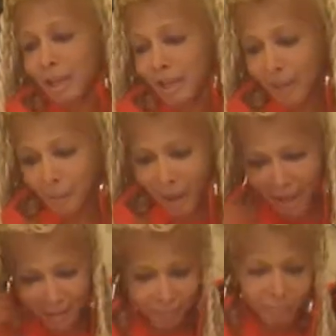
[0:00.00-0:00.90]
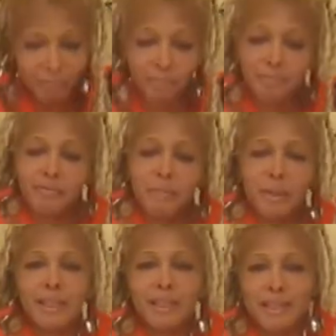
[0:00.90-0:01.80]
Anyway, that
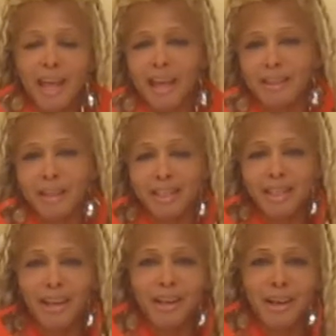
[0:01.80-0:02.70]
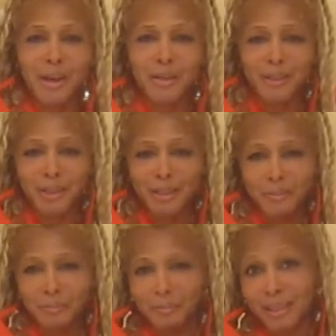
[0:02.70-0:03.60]
bit, that that's not cucked.
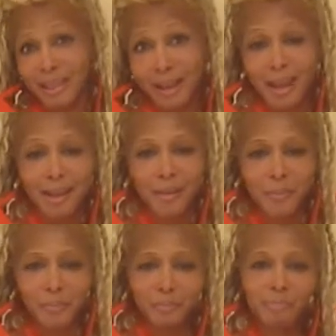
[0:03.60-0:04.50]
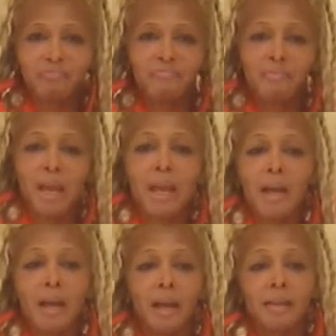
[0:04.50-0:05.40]
But then again,
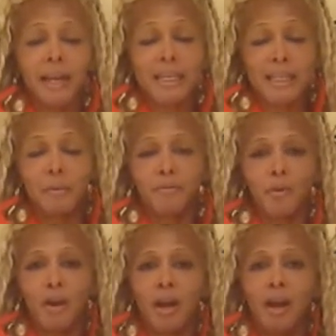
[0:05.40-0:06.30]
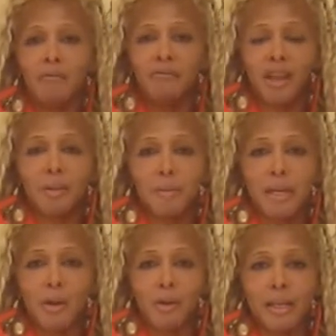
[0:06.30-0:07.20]
like I said before, um, follow
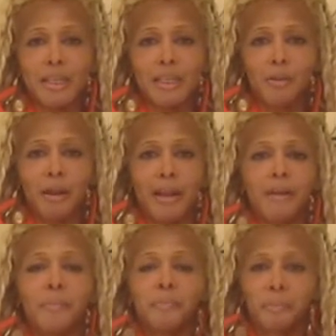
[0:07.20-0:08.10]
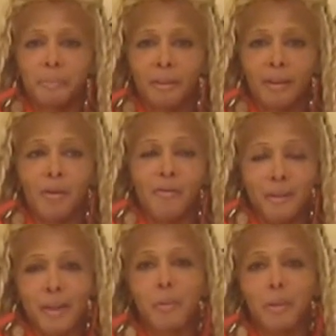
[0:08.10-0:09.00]
me on Instagram.
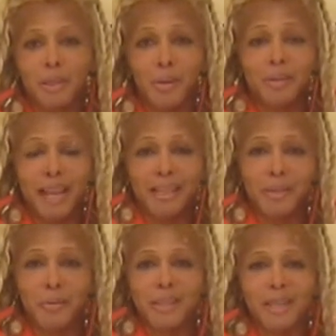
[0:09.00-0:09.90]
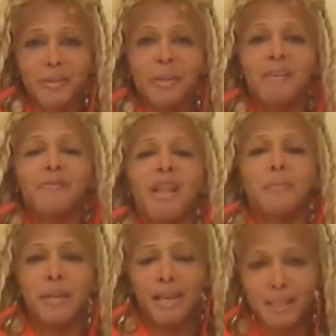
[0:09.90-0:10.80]
Dance Raven.
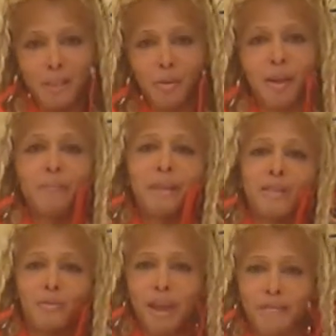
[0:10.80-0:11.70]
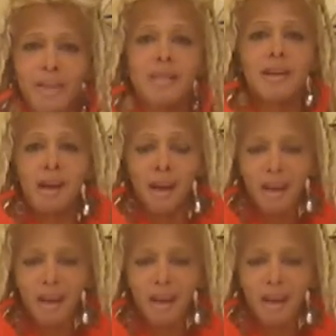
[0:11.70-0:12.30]
Follow me Instagram. Yes.